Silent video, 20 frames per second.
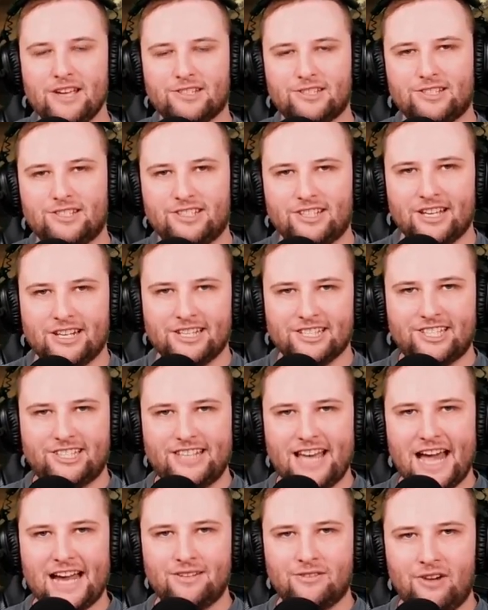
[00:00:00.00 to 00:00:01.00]
So this is going to
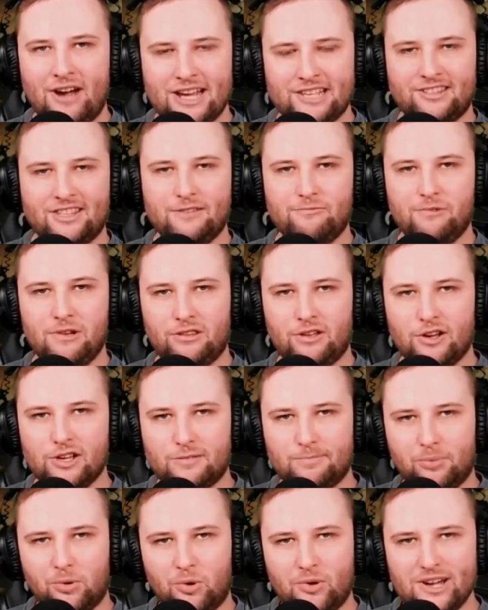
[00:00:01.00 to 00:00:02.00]
stack nicely with
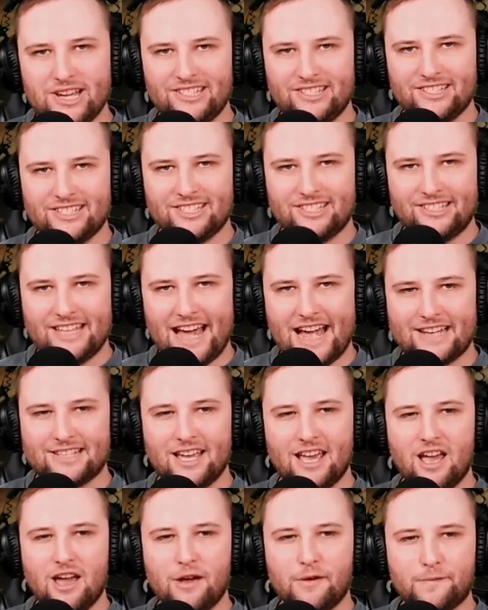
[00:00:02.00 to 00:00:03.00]
those poison
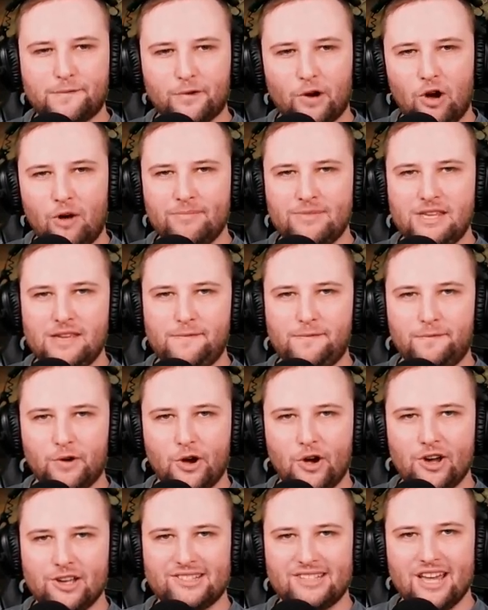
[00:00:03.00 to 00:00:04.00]
stacks from the
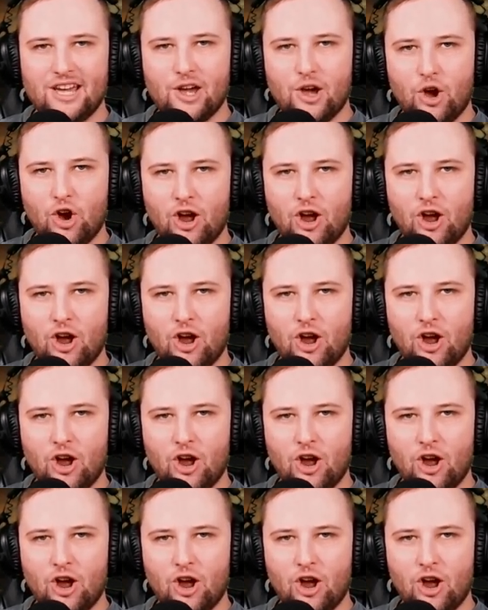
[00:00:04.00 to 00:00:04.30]
first